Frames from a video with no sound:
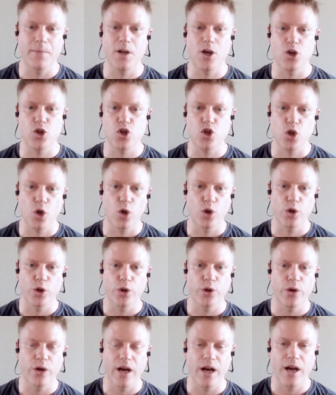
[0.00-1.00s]
control
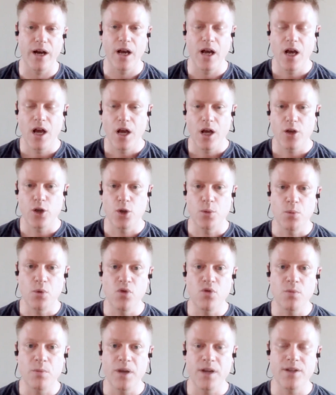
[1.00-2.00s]
your
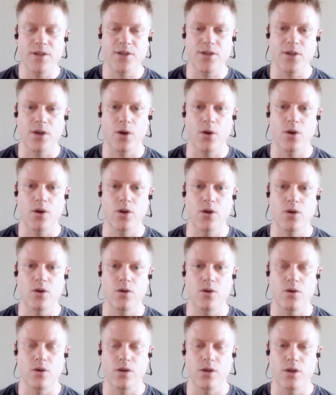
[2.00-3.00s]
movement, so
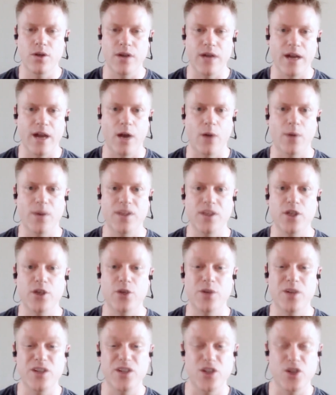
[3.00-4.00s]
you can always
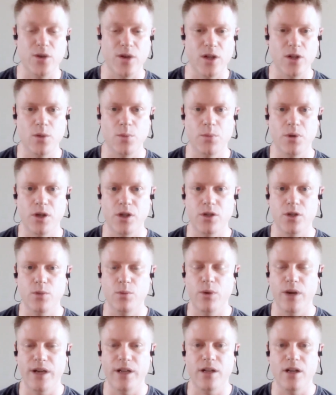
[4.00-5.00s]
increase the strength you put to
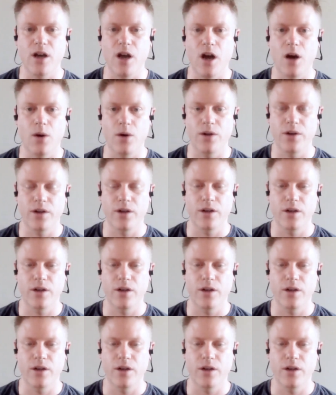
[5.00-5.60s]
break the car